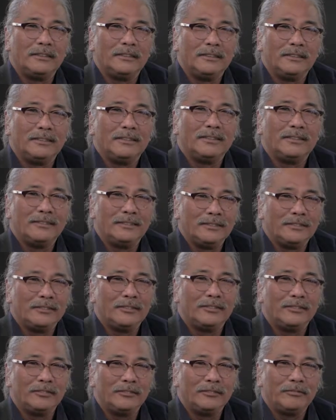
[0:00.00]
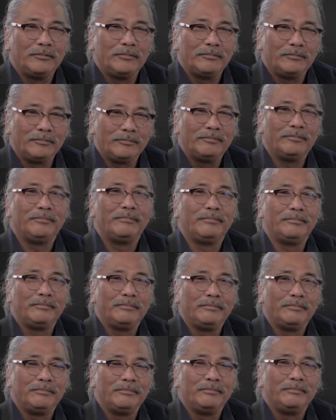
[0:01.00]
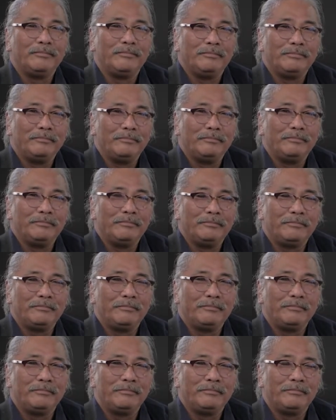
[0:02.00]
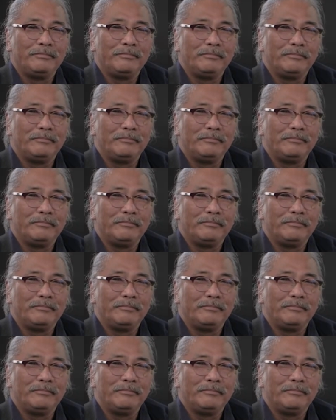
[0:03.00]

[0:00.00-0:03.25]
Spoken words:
No words are spoken by the person on screen.